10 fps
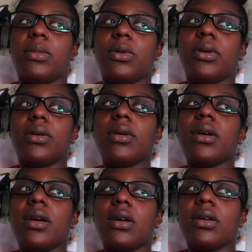No
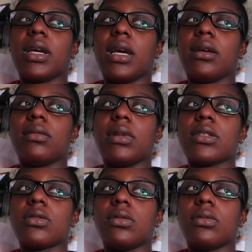more. Okay,
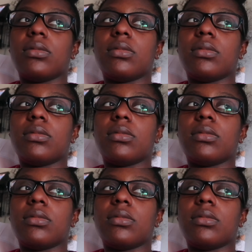that's cool.